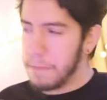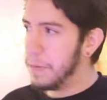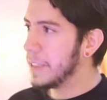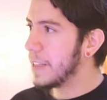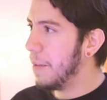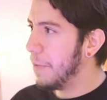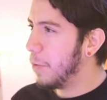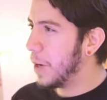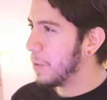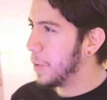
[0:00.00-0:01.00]
Please tell me
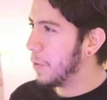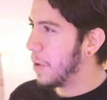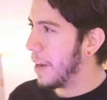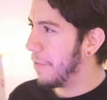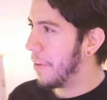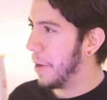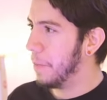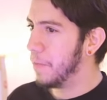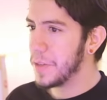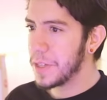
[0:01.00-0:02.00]
what with
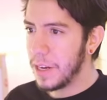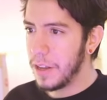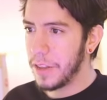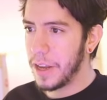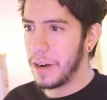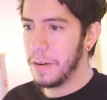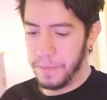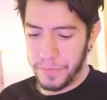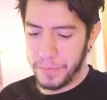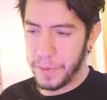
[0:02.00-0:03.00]
wireframe. Still not
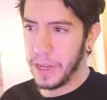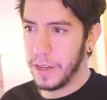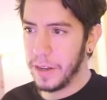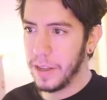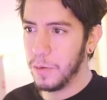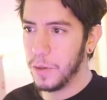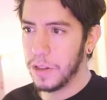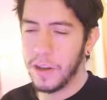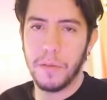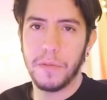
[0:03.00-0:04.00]
there, but it will
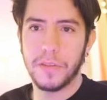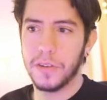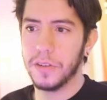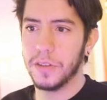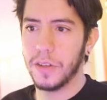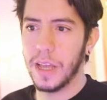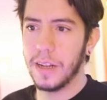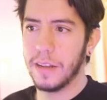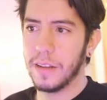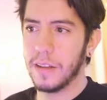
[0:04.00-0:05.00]
come, of course. You
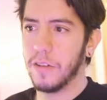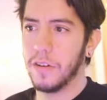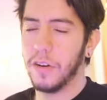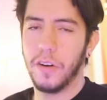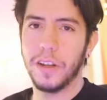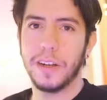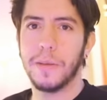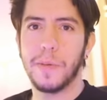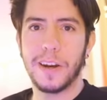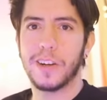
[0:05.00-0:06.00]
can, or in
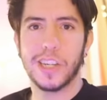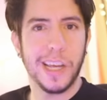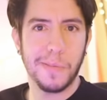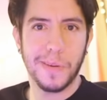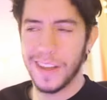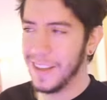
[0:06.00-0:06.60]
a better shape.